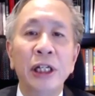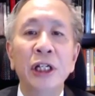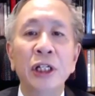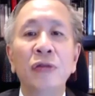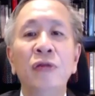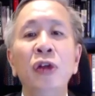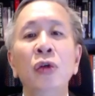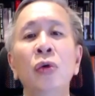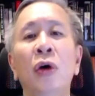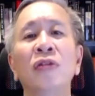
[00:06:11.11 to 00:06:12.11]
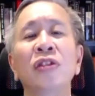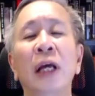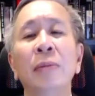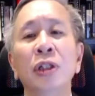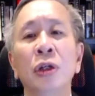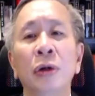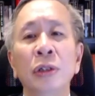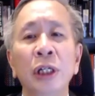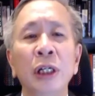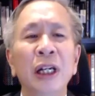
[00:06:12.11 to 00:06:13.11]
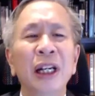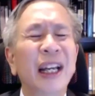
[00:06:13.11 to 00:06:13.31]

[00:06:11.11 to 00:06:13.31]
leaders' view of cybersecurity